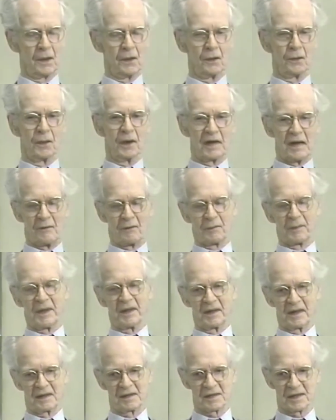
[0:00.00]
Well, that would be
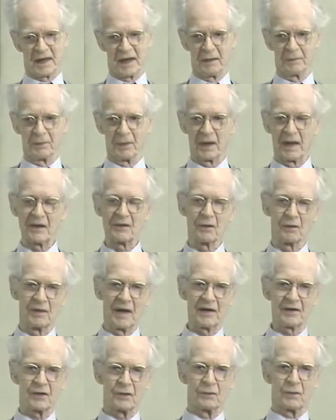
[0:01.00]
an example. I don't
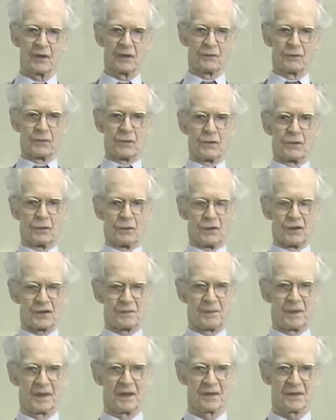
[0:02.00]
like the word rules,
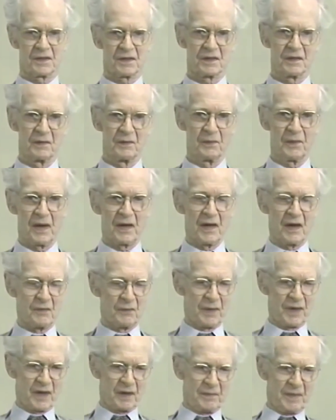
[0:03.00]
but it's what I
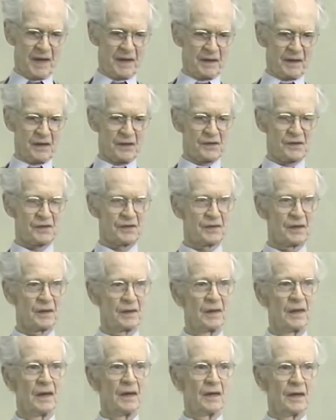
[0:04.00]
really mean is
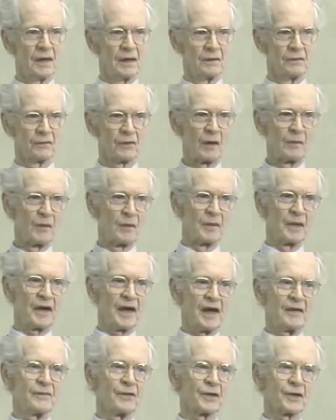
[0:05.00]
verbal
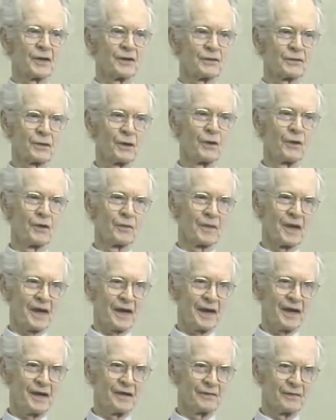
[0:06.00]
behavior control
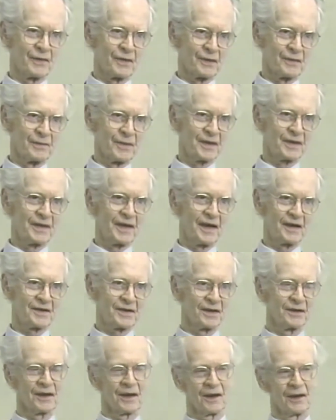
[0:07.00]
behavior, but mm -hmm. that's
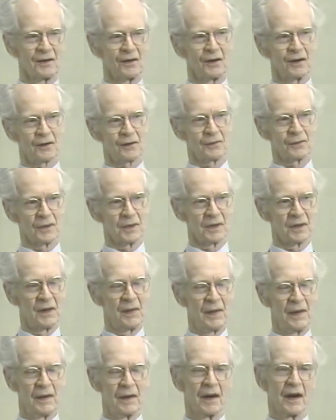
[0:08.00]
a little awkward. Mm
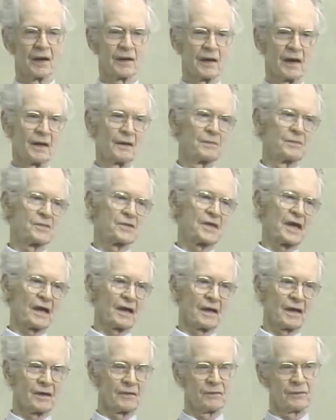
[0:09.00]
-hmm. And I'm
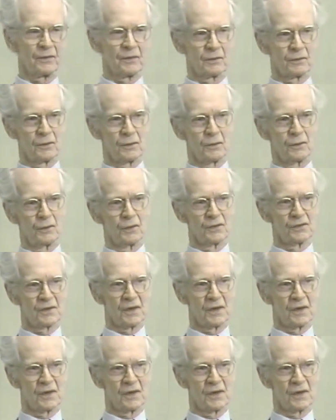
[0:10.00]
settling for rules